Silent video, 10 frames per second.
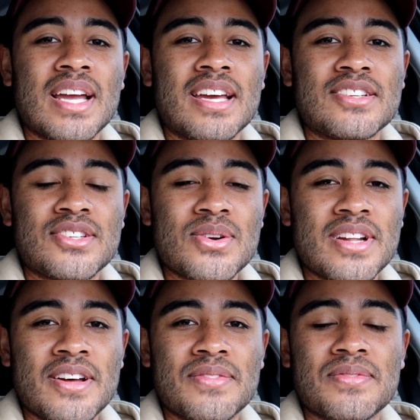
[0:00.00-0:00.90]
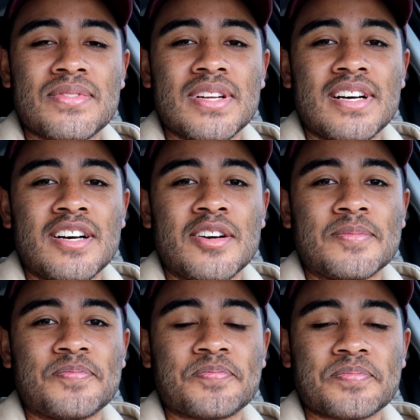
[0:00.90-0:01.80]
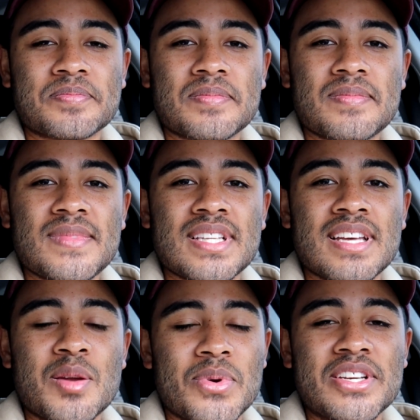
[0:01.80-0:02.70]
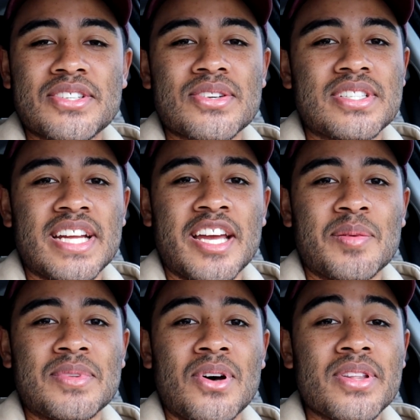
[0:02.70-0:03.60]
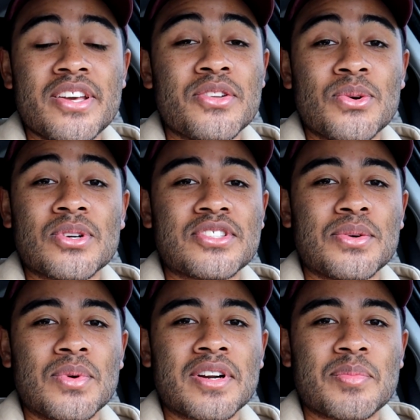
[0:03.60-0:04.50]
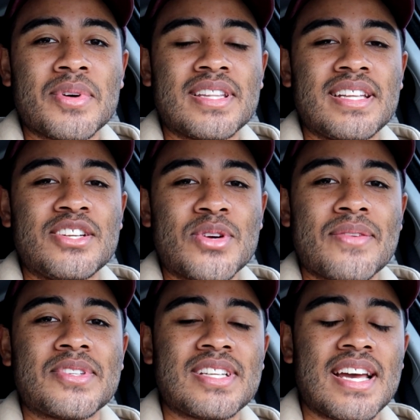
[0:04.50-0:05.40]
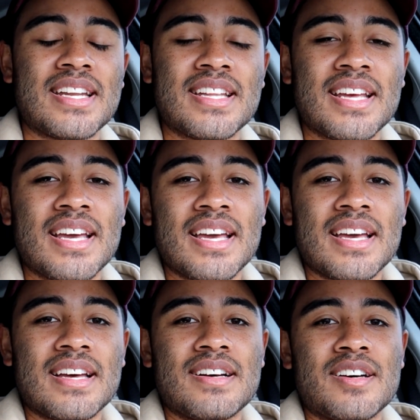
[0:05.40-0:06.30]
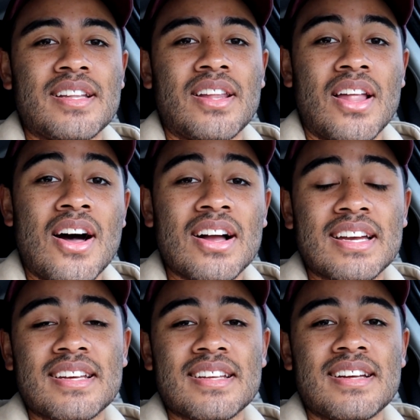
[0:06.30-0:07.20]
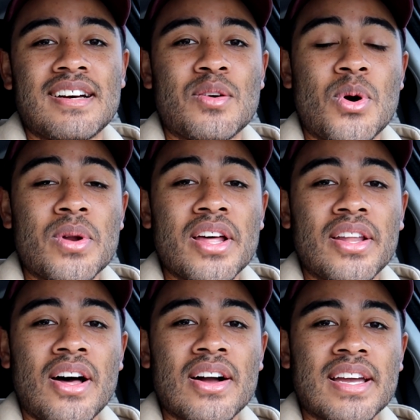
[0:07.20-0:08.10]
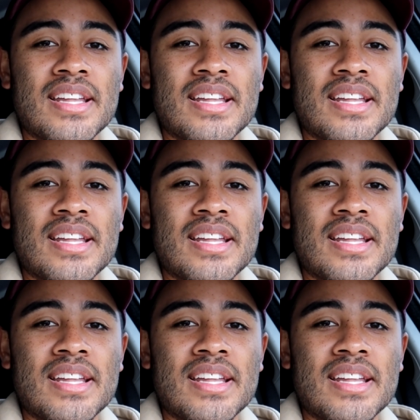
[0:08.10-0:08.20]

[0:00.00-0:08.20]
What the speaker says: and sure enough, I'm pretty sure it's jammed. All the other doors still work, but the driver's side lock won't unlock